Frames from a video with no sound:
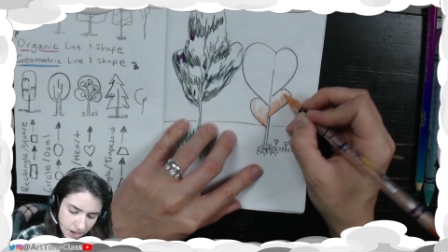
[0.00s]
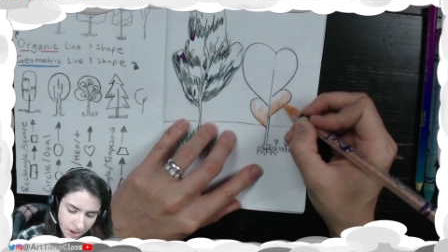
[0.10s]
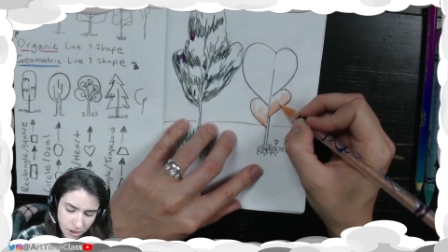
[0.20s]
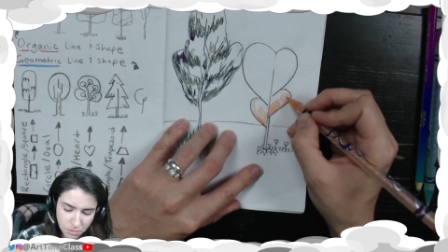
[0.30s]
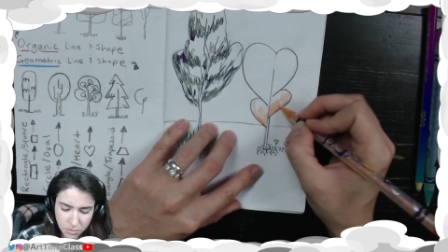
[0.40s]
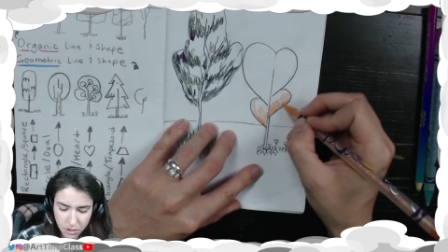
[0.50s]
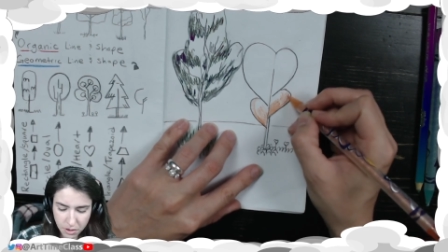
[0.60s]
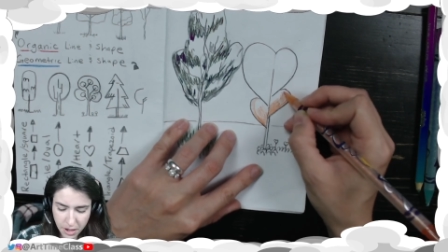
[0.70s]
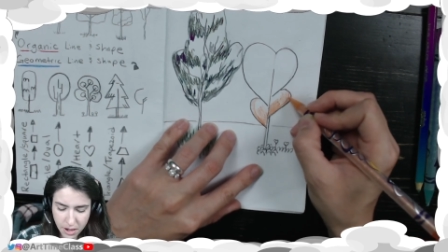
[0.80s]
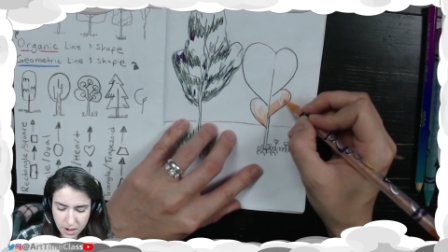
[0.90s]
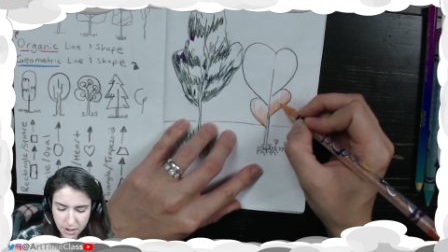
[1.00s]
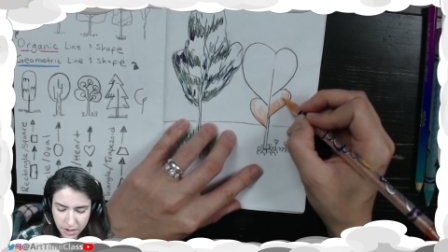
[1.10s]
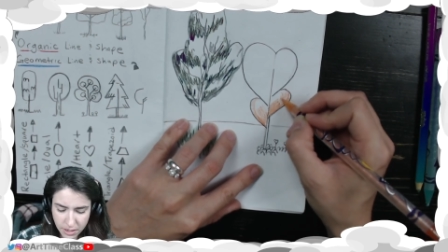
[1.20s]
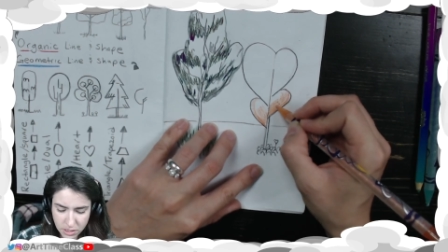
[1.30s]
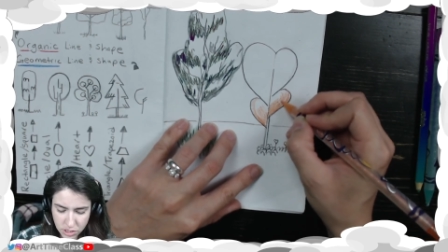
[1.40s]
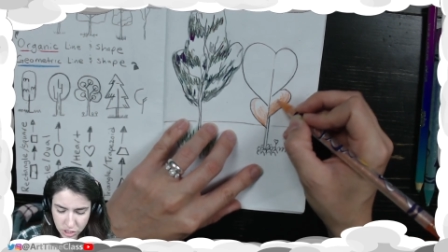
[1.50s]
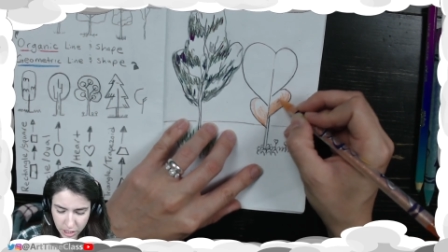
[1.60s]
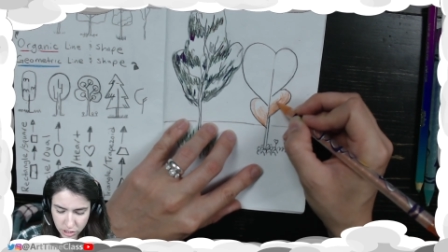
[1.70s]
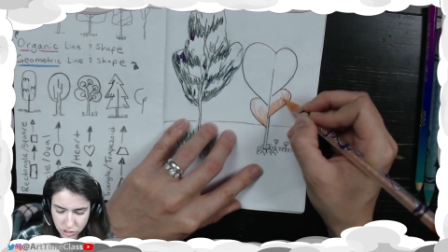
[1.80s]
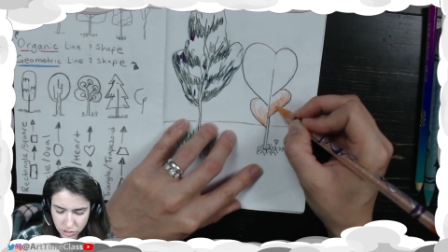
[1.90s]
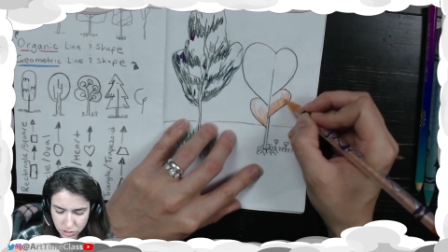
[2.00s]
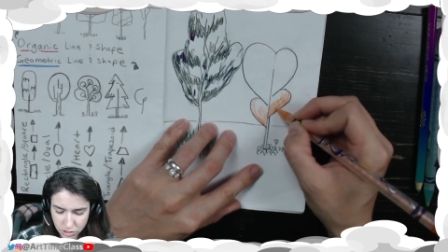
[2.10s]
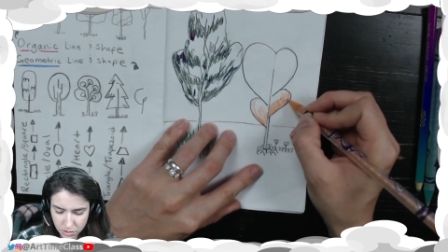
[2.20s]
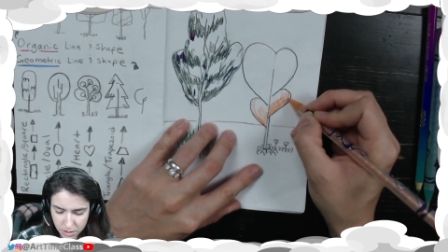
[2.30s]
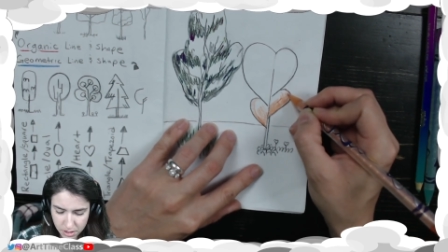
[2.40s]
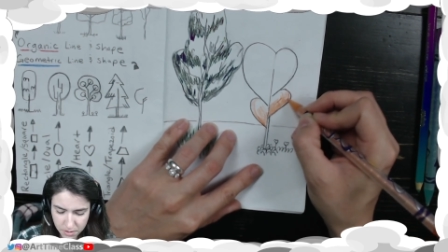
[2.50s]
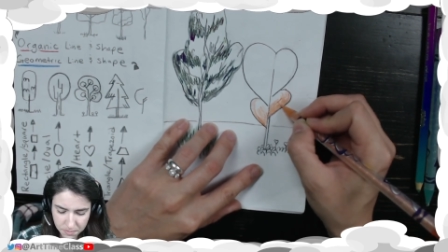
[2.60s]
help create a nice texture to it.